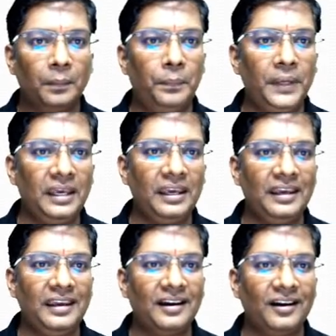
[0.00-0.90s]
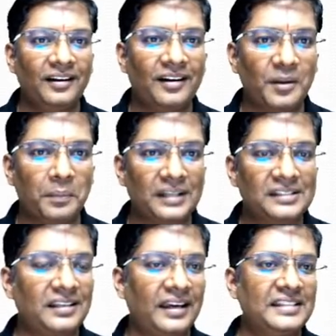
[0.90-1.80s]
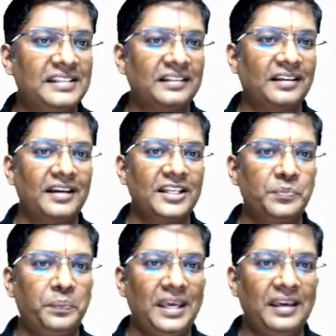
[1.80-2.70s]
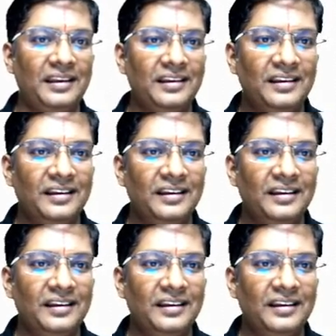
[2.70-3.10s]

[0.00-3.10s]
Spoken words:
B antunnadu. Bharsai said that it is B.